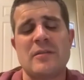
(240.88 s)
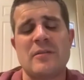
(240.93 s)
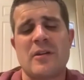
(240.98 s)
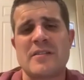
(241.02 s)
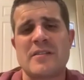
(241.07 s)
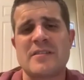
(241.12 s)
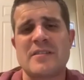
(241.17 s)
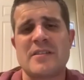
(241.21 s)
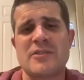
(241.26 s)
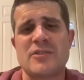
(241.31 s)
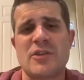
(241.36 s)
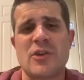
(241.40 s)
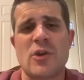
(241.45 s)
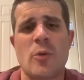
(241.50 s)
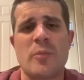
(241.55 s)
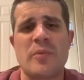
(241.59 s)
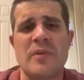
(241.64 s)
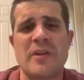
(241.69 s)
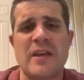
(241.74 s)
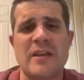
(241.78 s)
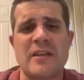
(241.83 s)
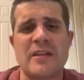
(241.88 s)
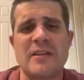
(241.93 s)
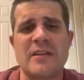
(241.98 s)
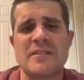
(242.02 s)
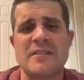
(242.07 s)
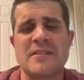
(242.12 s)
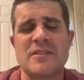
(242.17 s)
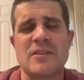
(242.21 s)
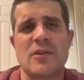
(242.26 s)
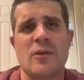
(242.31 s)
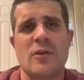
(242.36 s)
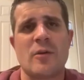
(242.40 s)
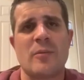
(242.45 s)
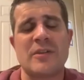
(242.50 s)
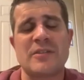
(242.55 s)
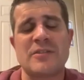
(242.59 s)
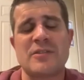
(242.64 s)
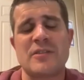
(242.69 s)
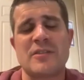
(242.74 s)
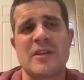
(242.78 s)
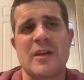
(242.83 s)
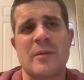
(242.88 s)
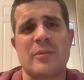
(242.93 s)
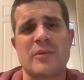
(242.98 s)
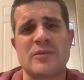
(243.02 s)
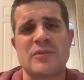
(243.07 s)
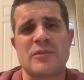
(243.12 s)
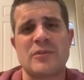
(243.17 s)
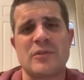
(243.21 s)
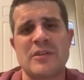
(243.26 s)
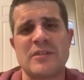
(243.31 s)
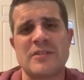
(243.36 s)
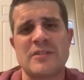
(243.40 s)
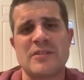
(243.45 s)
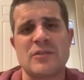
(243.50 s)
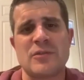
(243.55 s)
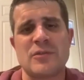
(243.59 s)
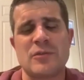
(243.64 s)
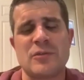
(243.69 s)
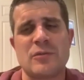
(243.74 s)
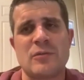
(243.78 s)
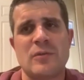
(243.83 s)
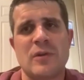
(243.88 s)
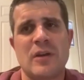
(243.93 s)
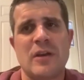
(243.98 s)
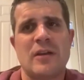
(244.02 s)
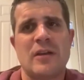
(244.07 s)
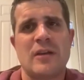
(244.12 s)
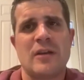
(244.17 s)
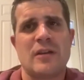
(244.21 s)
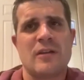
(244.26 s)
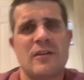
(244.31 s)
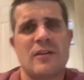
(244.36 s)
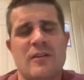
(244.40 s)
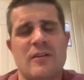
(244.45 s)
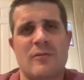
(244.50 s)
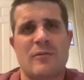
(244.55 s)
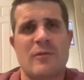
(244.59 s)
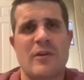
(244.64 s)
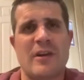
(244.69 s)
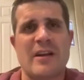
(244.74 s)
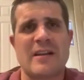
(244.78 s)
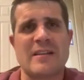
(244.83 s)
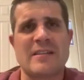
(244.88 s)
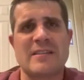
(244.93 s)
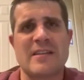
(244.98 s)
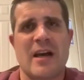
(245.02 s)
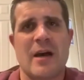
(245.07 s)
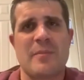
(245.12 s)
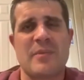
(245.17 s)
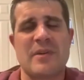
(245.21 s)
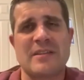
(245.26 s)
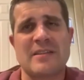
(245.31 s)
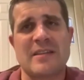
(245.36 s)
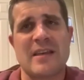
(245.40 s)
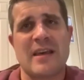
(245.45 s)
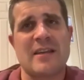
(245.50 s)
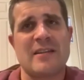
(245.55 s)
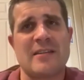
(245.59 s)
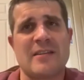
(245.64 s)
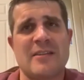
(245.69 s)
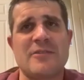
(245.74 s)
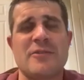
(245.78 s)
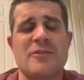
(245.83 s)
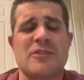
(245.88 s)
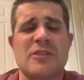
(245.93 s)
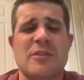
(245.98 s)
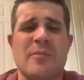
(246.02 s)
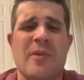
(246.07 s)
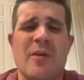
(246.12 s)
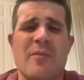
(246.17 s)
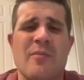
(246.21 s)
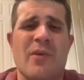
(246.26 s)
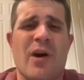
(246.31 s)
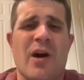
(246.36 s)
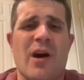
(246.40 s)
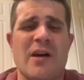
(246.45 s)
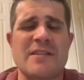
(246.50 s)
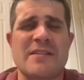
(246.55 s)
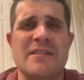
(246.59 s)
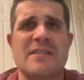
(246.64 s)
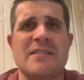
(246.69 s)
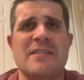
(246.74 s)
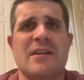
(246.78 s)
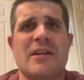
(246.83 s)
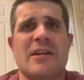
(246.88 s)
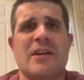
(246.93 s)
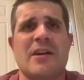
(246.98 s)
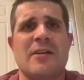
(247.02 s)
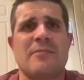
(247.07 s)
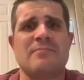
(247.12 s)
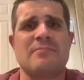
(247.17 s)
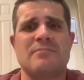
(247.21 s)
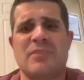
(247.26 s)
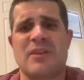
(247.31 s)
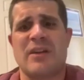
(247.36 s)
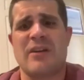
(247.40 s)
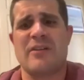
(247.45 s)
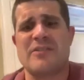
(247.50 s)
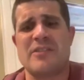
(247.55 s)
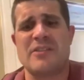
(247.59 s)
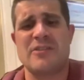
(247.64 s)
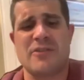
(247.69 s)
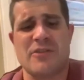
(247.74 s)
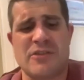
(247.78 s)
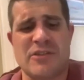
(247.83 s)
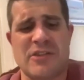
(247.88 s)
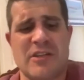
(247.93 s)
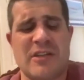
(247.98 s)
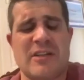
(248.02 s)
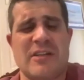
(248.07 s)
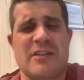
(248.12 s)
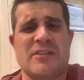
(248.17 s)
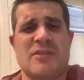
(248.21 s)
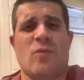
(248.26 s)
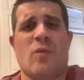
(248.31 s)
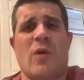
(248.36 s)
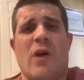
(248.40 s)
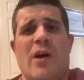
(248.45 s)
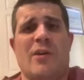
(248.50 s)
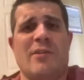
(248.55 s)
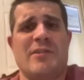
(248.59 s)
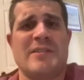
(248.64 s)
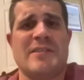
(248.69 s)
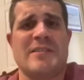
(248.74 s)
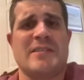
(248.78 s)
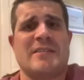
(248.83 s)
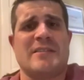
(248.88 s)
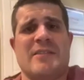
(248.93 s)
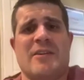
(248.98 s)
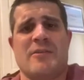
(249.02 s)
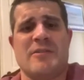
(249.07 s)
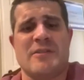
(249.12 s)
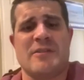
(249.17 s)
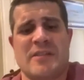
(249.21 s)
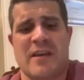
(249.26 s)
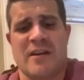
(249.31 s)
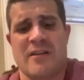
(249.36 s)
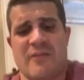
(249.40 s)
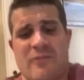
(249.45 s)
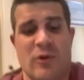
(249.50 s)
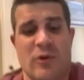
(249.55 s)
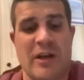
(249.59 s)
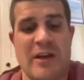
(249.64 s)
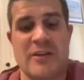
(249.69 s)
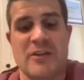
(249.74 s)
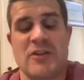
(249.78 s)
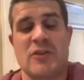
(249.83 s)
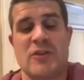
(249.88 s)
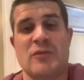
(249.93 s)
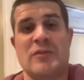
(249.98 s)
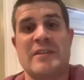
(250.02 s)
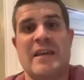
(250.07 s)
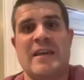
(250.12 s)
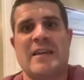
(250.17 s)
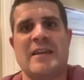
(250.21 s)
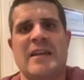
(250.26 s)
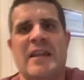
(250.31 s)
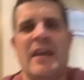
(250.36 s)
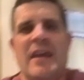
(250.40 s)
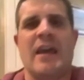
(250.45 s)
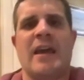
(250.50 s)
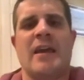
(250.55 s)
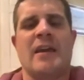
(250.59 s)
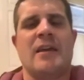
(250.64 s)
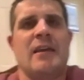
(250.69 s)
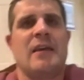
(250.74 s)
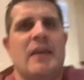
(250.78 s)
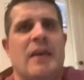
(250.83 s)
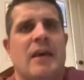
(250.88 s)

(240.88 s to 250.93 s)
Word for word: uh, essentially open-ended. So I took the opportunity to write on a topic that interested my boss, um, but I was interested in as well as, you know, as kind of what I do day to day.